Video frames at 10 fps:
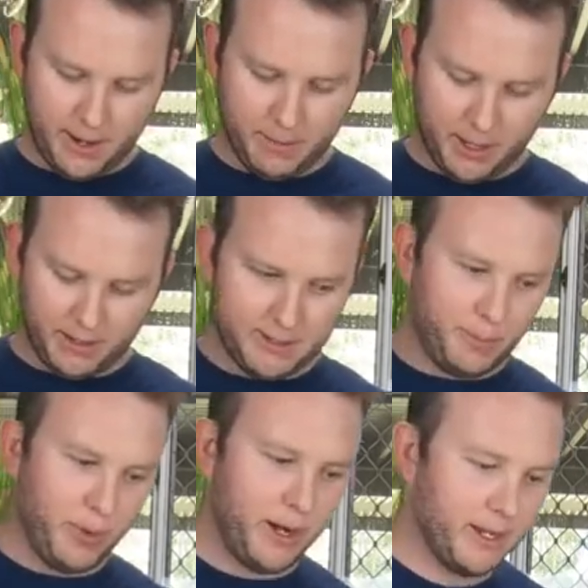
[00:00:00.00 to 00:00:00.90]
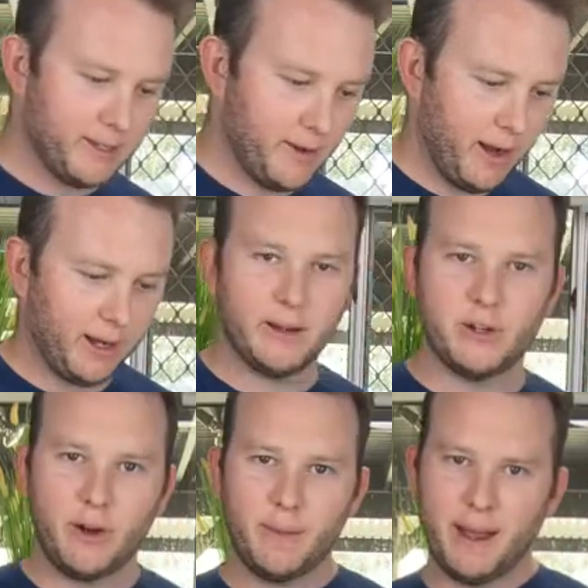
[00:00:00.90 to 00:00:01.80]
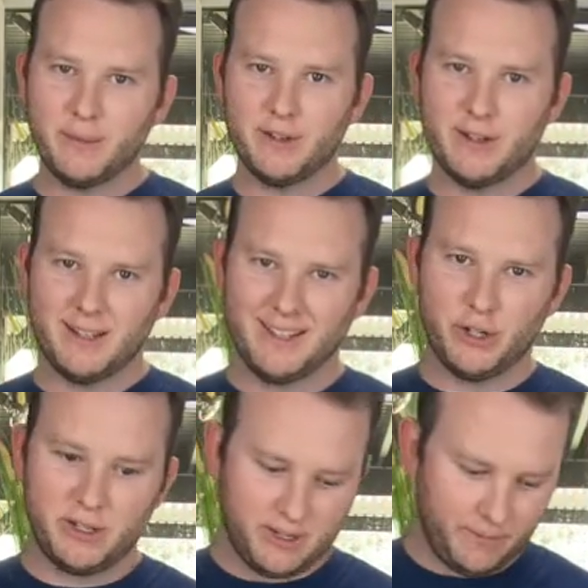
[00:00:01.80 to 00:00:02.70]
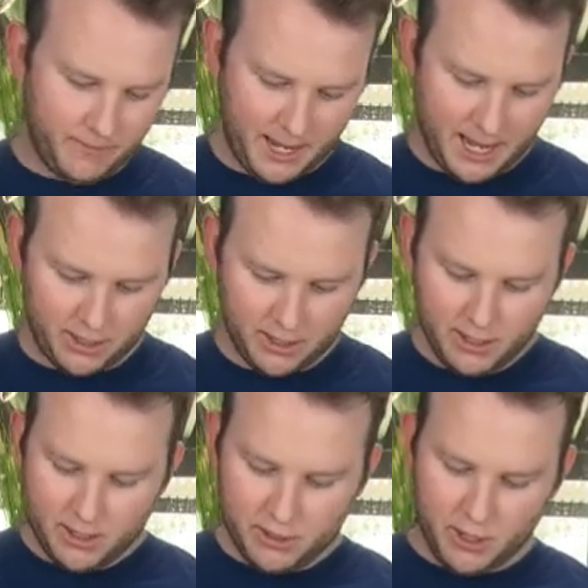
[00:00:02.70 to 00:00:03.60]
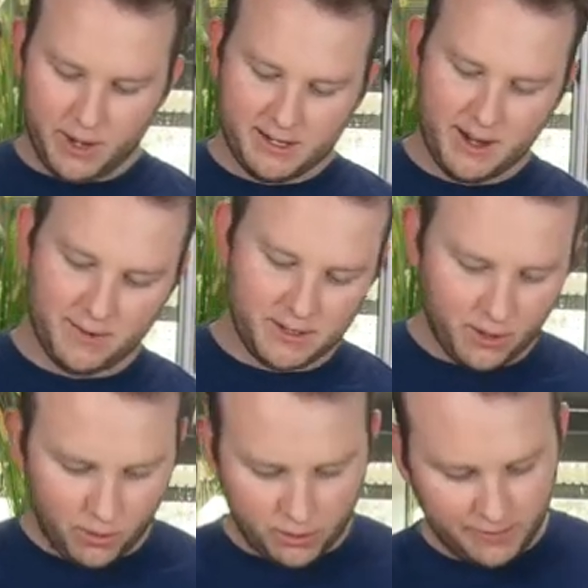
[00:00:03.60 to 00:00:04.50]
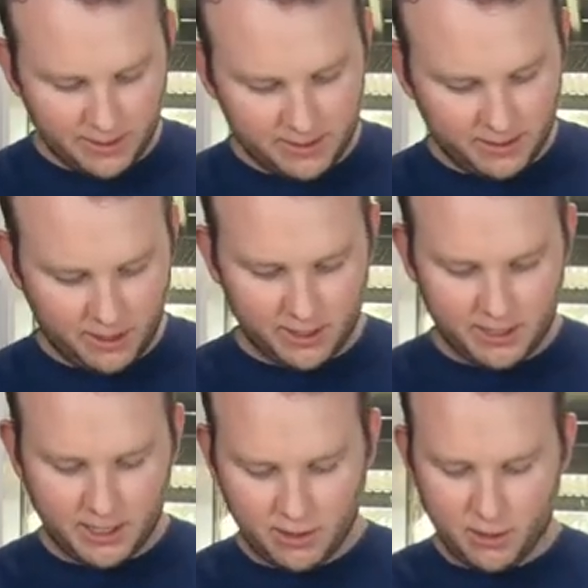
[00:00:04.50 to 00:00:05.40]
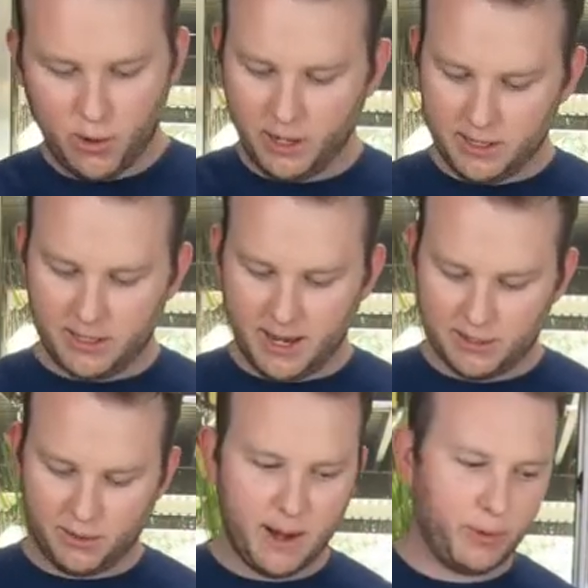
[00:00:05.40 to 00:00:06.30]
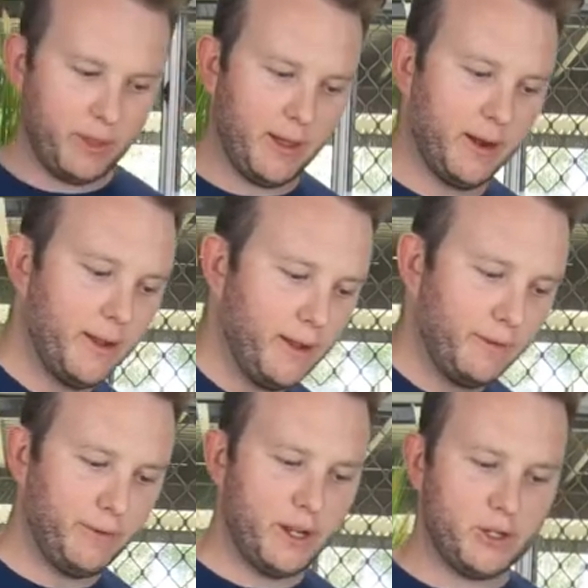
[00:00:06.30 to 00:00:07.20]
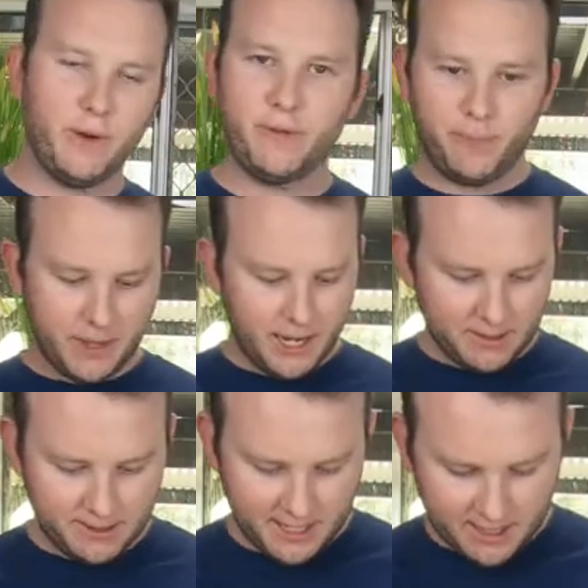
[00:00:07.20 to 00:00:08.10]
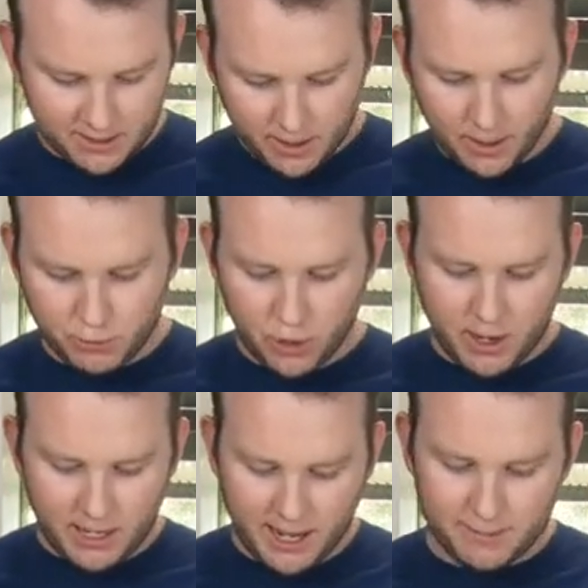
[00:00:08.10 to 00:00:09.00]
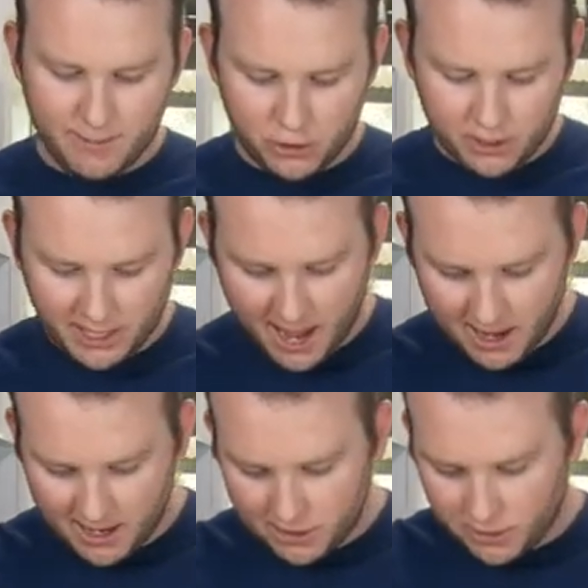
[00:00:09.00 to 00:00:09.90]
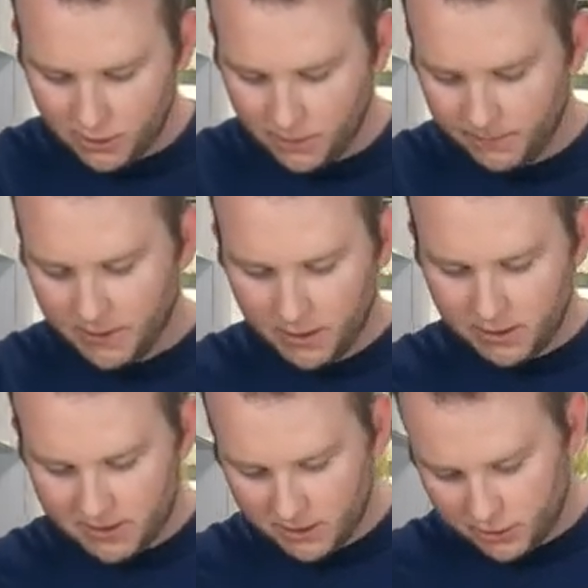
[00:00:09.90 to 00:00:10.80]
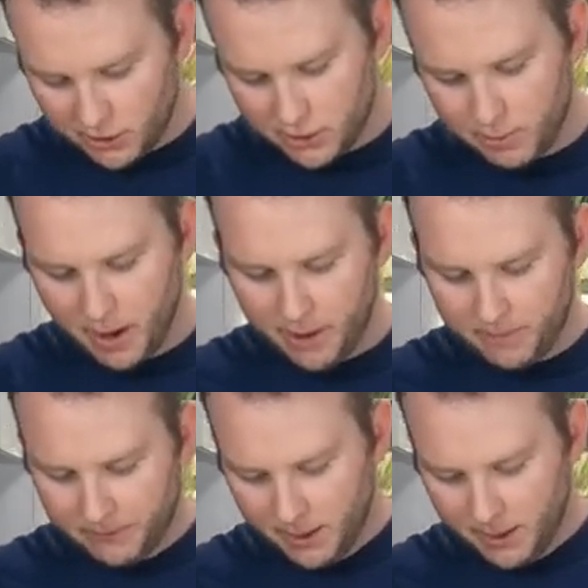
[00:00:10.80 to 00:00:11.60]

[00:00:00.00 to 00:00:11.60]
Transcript: But it's a pretty exciting time, absolutely delicious. And don't waste any of it. So all of this, guys, you can hook into that, scrape all that flesh off, eat the seeds. I'm trying to get as much as I can into the sausages, but